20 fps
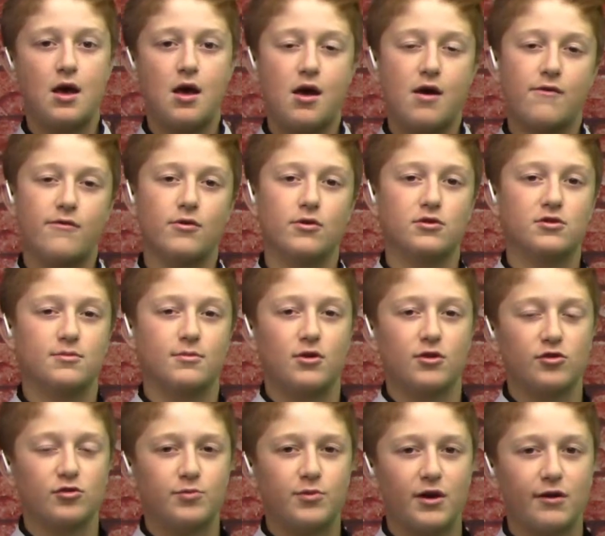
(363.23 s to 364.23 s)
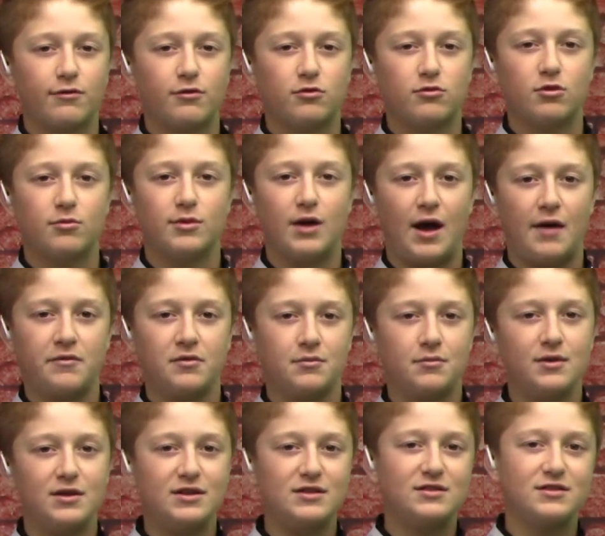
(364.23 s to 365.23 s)
For tomorrow's breakfast we'll be
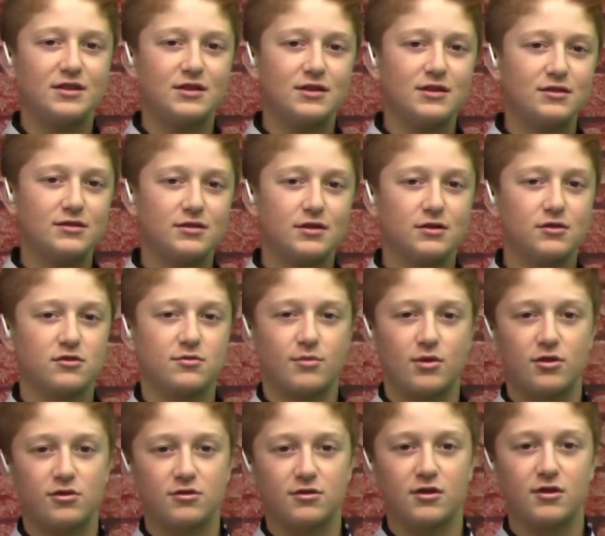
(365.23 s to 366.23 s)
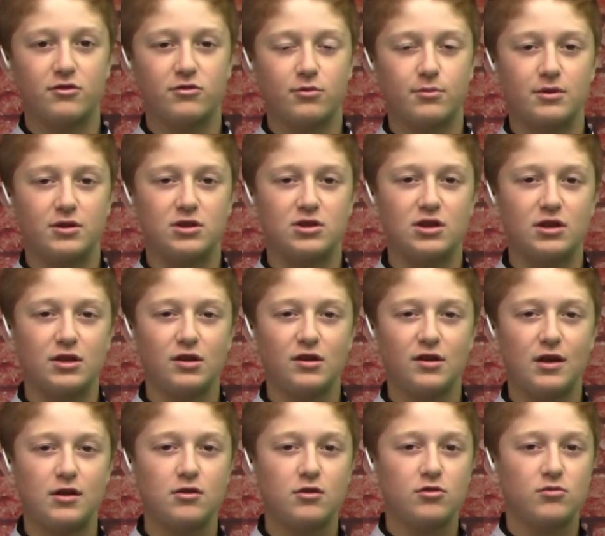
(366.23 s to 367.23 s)
having mini cinnies and tomorrow's lunch will be chicken
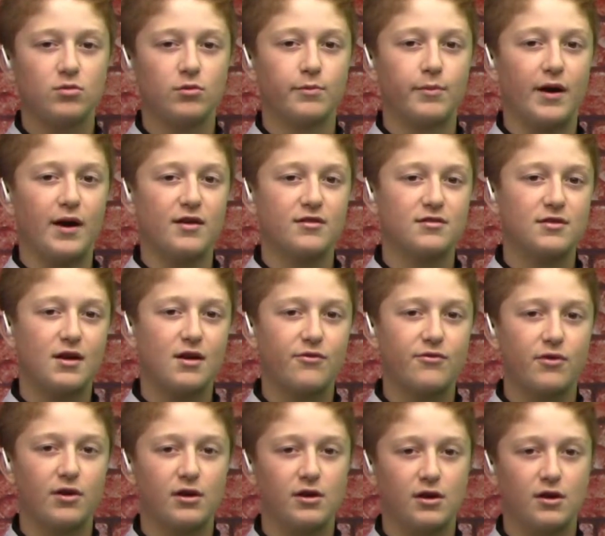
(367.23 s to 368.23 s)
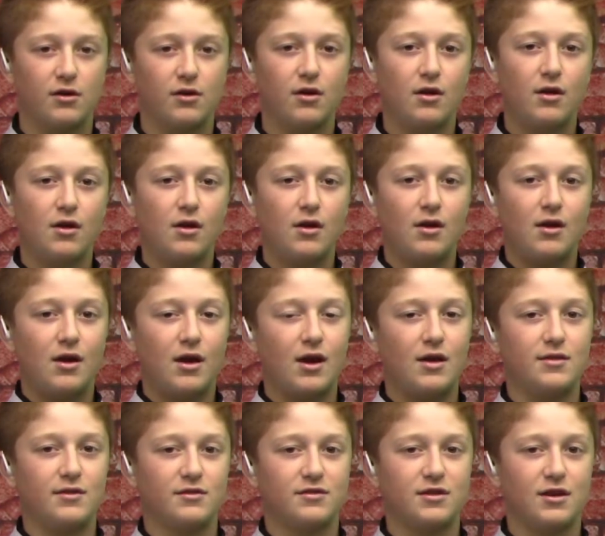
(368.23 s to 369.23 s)
tenders with pasta alfredo
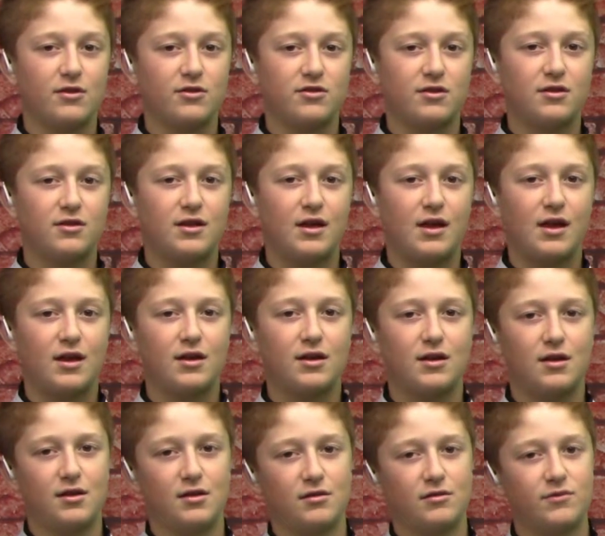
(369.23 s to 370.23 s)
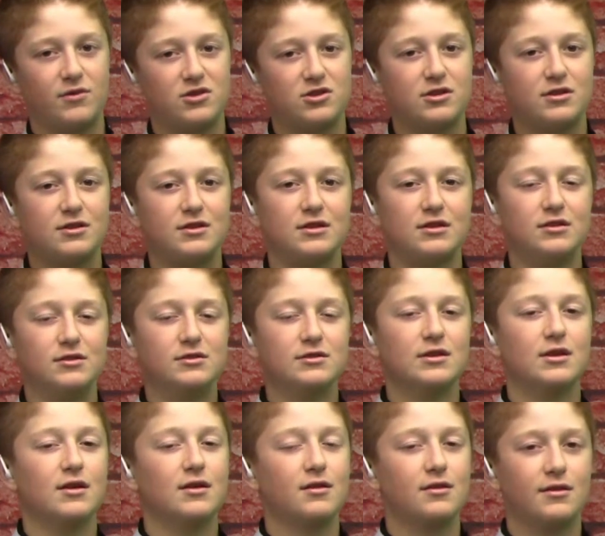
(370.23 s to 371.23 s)
and the sandwich of the day is fish and
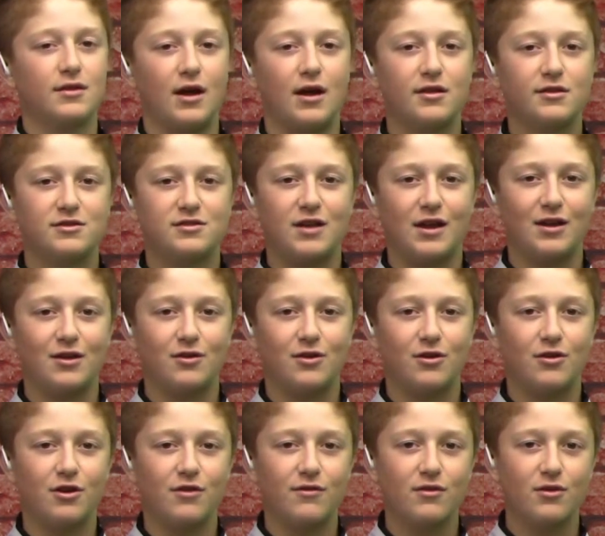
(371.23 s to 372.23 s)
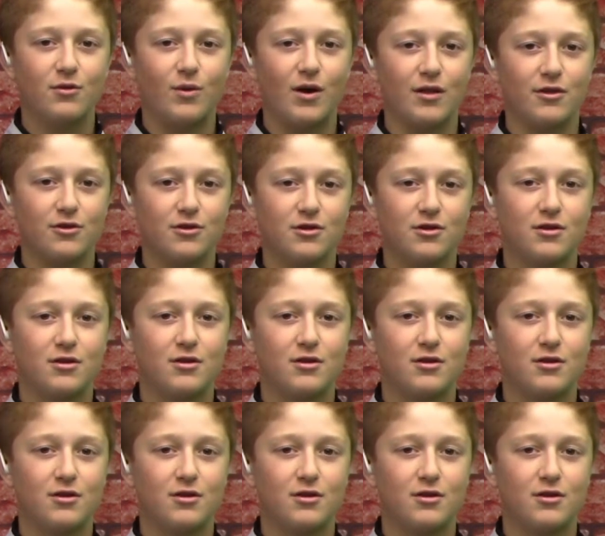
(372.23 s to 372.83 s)
cheese. Now let's take it on over the weather.